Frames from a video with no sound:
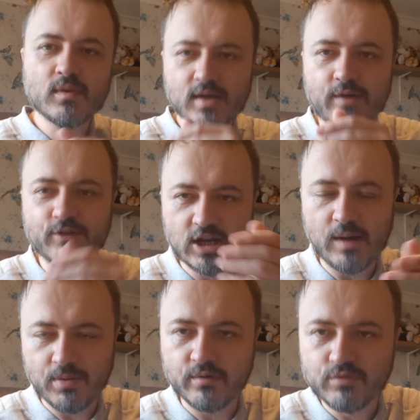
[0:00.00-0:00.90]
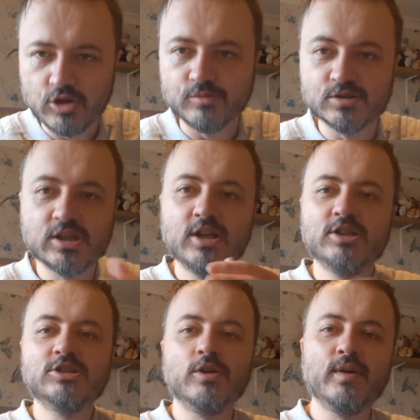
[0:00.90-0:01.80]
every couple of rooms.
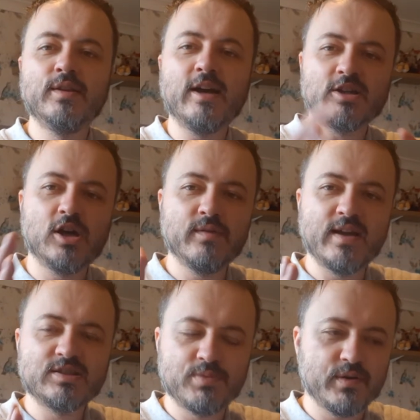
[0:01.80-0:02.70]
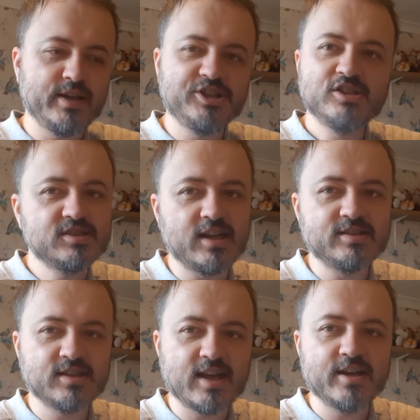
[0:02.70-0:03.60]
So in that kind of exploration
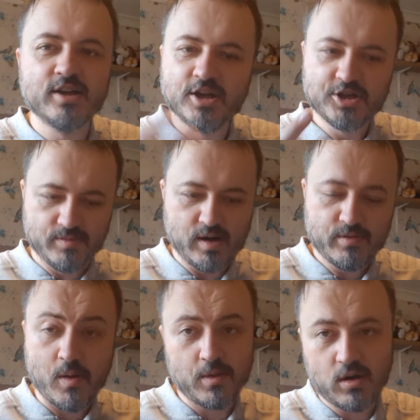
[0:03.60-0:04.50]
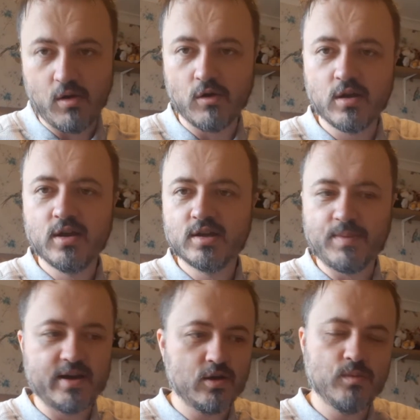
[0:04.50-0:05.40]
sense, again, you might be on the clock
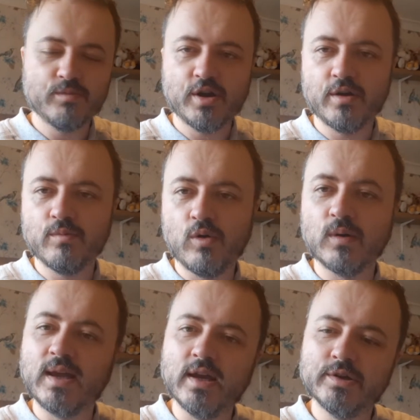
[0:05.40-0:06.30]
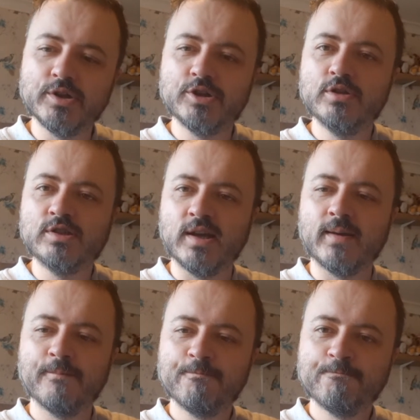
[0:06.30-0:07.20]
depending on what gear you're using.
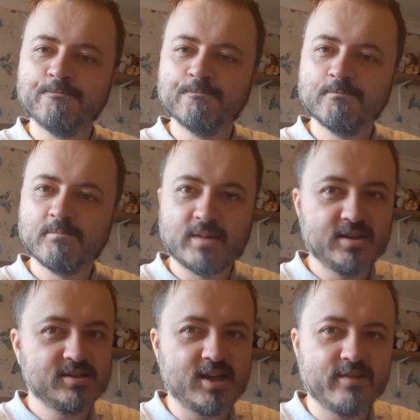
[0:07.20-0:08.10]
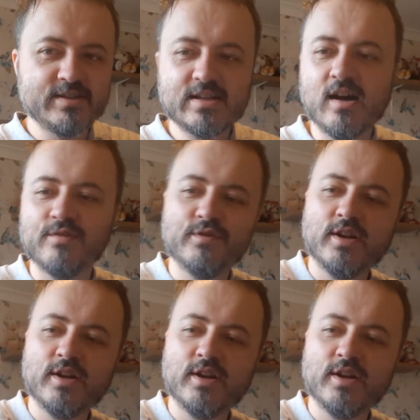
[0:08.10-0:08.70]
Scary stuff,